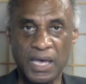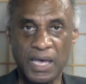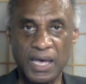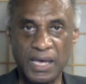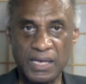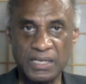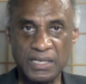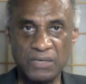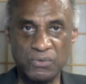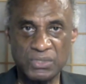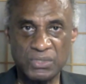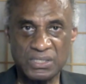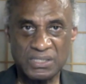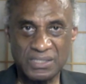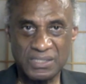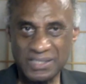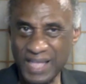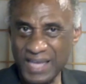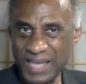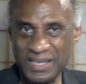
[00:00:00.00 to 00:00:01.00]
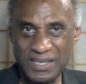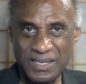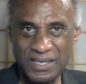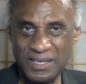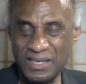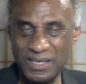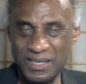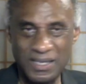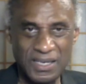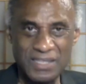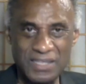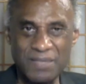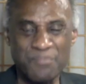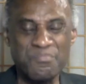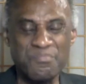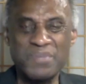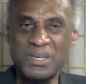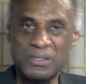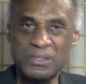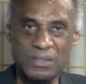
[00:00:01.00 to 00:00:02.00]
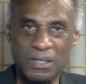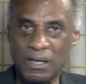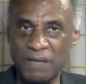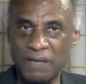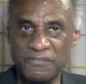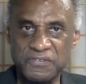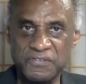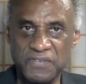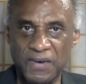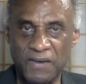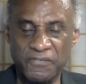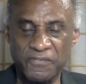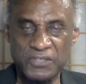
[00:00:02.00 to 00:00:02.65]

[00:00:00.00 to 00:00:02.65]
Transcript: and he was like in the middle of